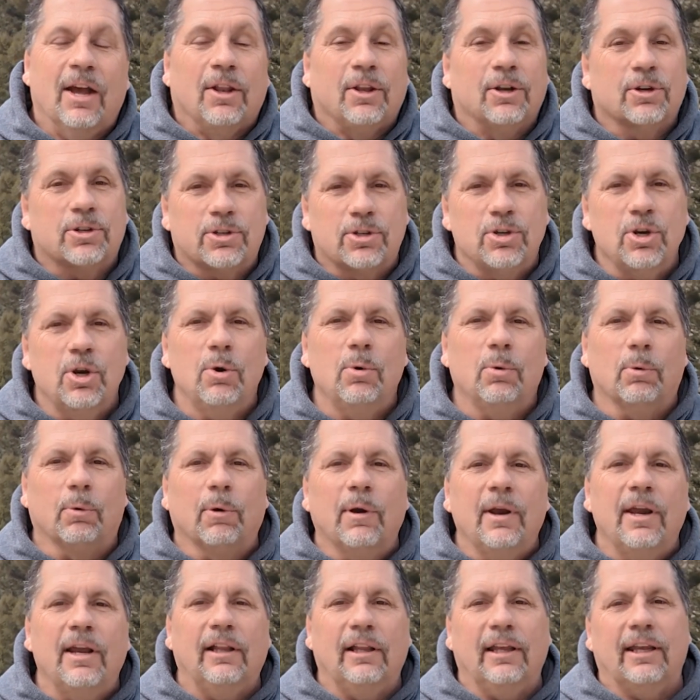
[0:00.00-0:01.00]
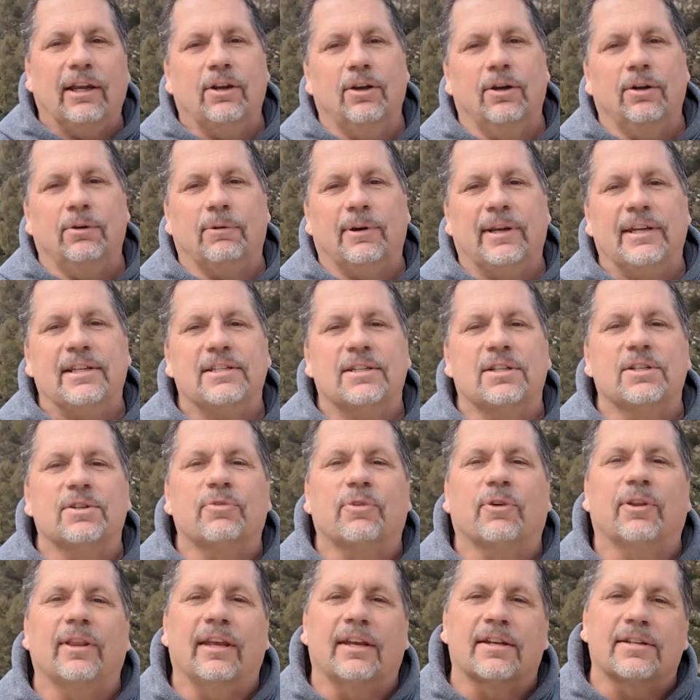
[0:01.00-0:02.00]
There's two really good reasons
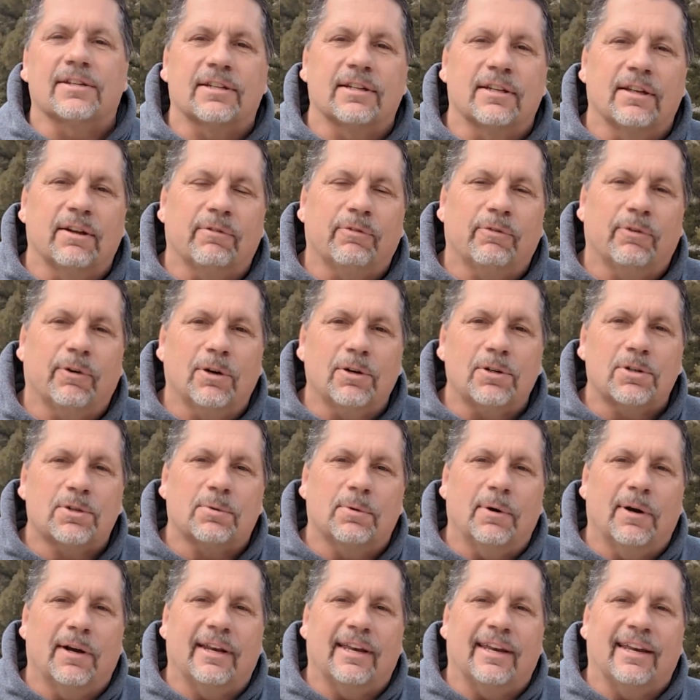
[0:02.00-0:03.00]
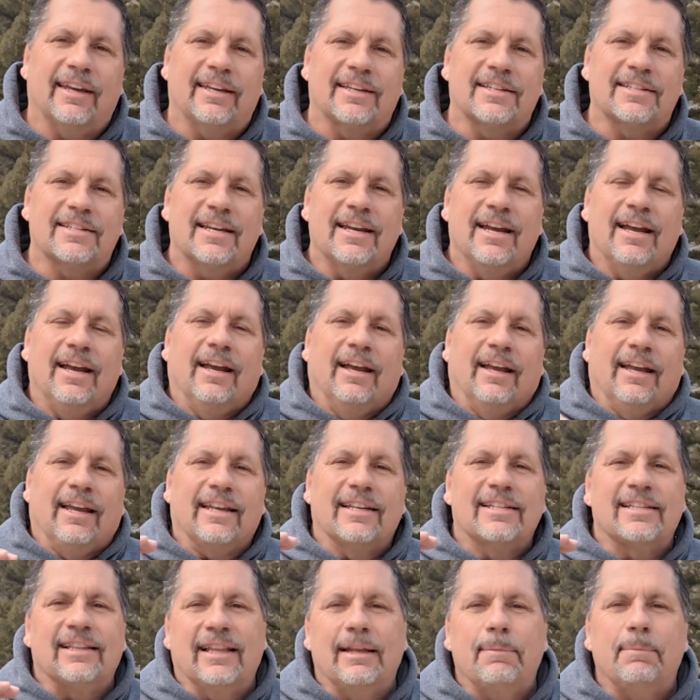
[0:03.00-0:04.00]
for this, and the first one is
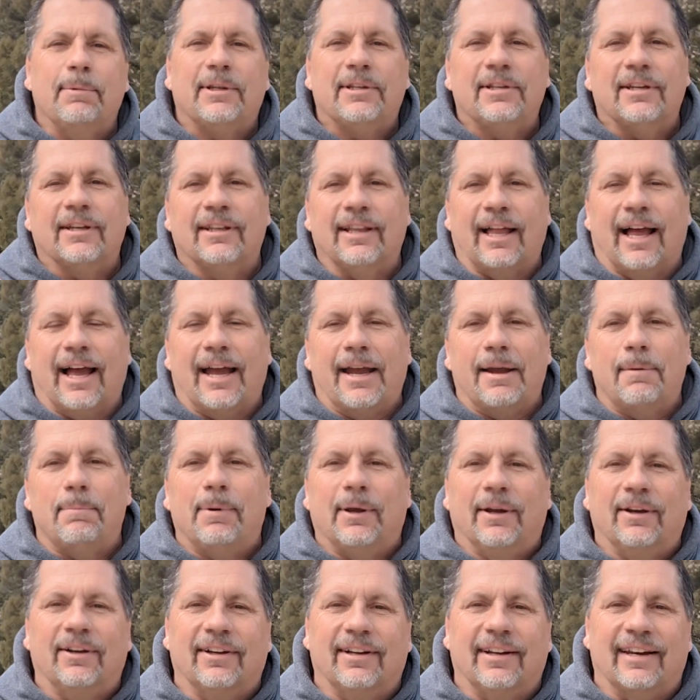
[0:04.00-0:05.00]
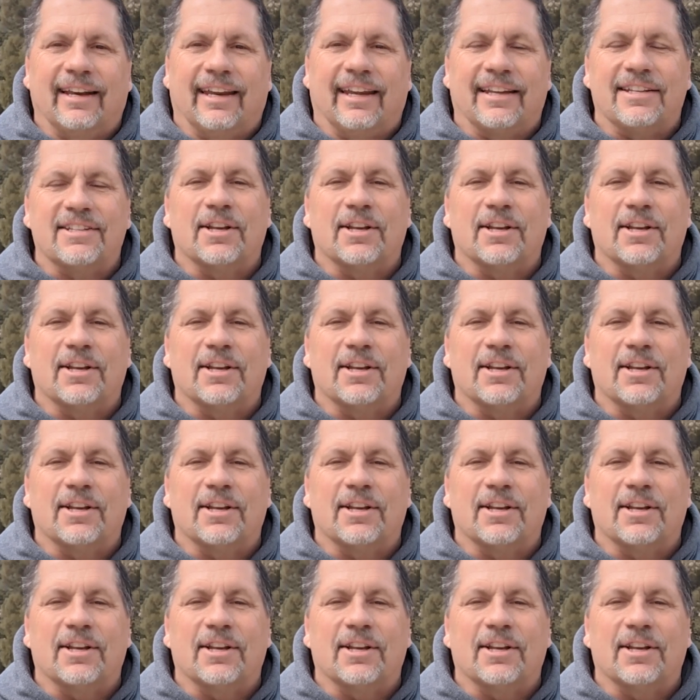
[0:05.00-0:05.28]
limited liability.